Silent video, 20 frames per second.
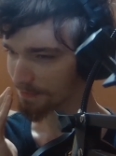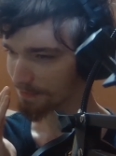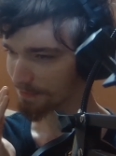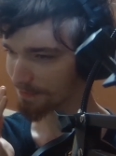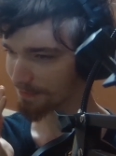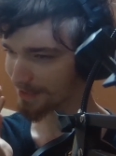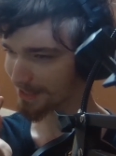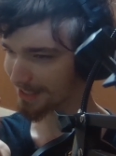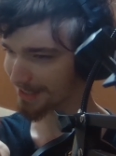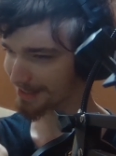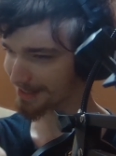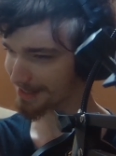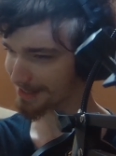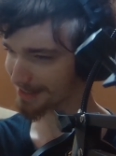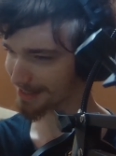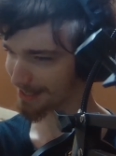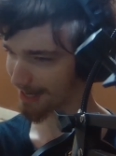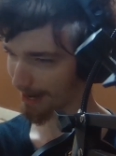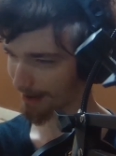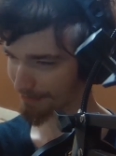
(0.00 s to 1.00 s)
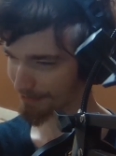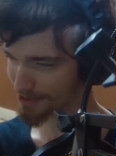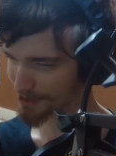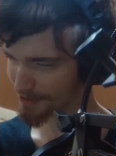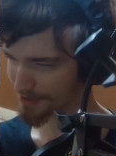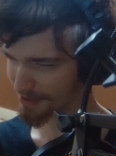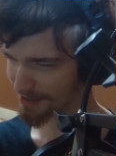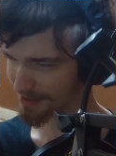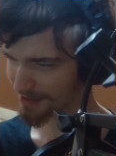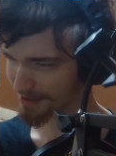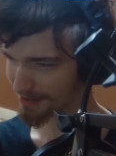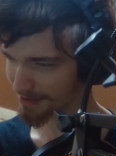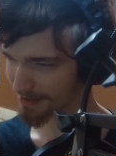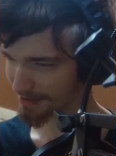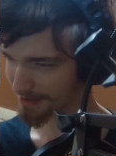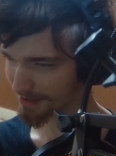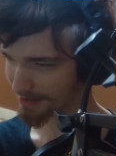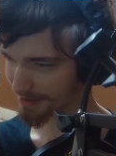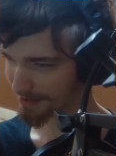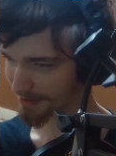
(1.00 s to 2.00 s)
Because it's an and
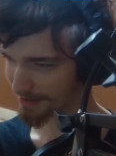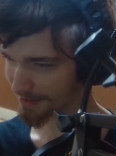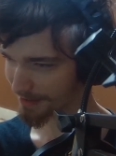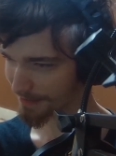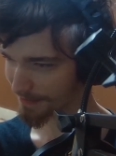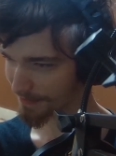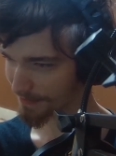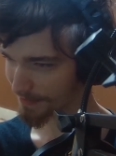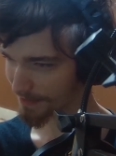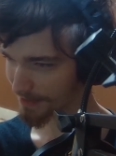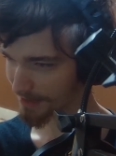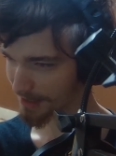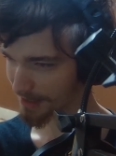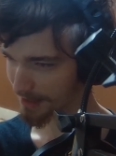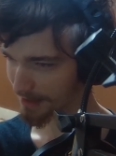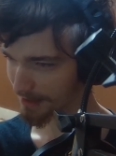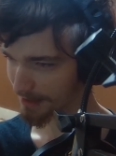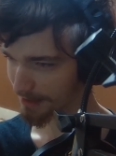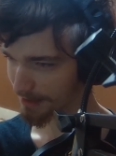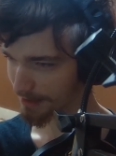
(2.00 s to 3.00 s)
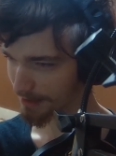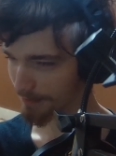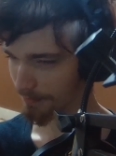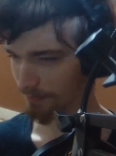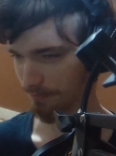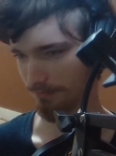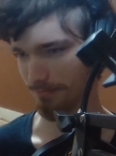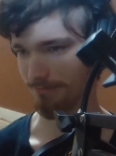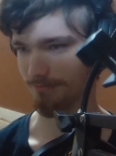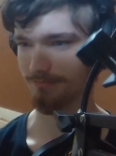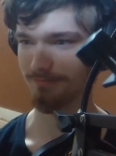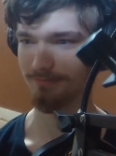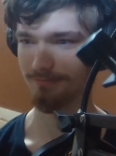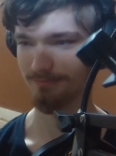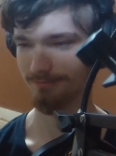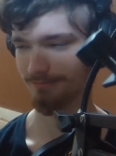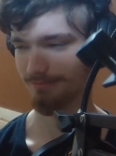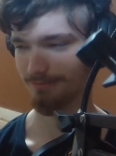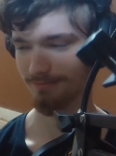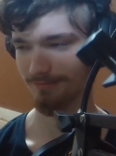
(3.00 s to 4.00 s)
Oh, good! You made
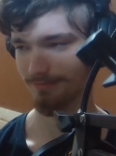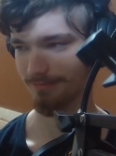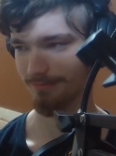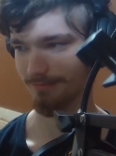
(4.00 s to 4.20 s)
it!